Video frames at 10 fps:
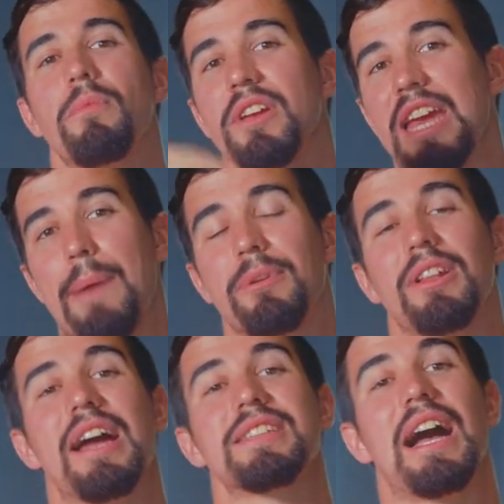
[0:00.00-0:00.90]

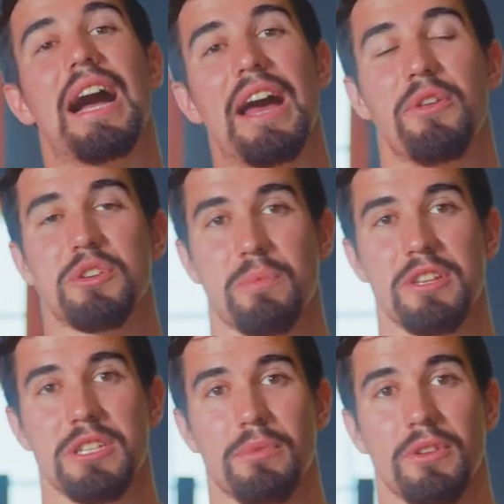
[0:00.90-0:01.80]
capitalize on those
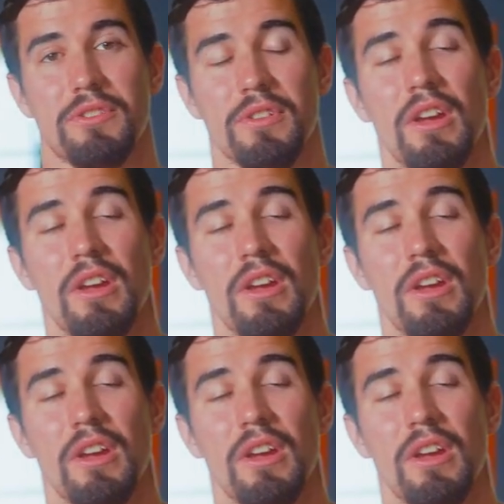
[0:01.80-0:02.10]
principles.